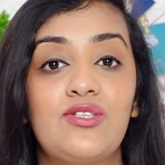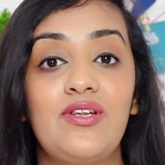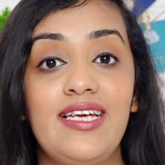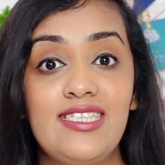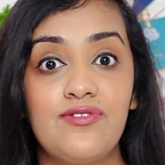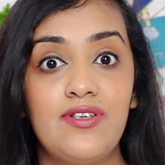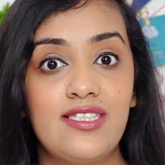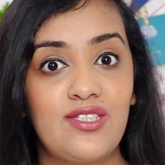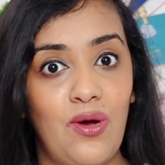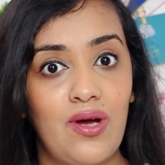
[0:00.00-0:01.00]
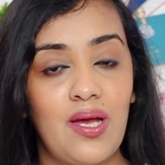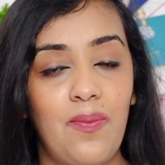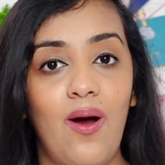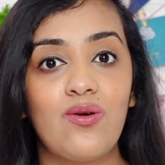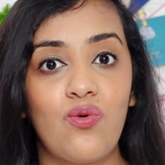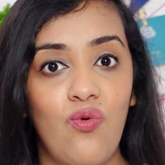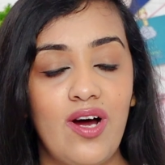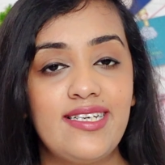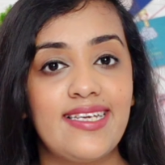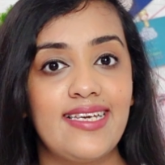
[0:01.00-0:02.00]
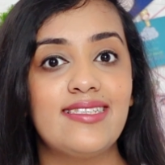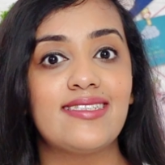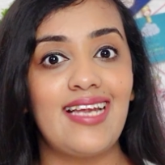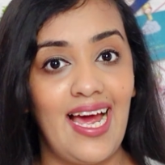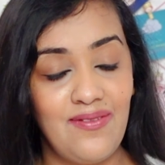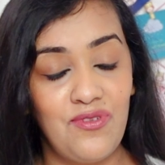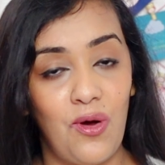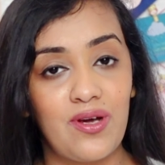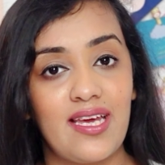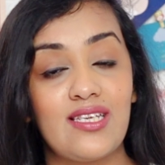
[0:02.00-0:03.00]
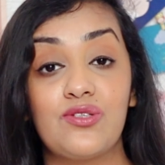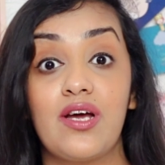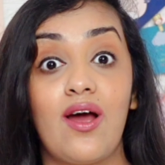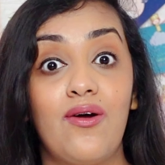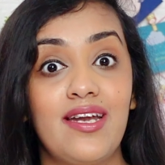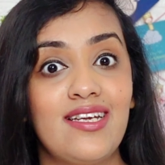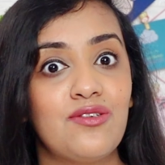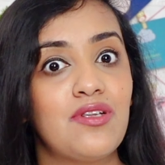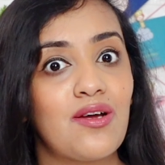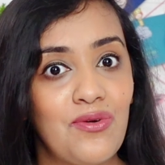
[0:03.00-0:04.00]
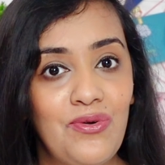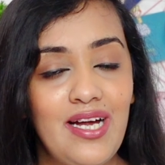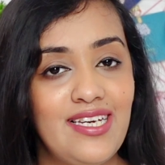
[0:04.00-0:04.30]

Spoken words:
So let's first talk about what is time blocking. So according to the Google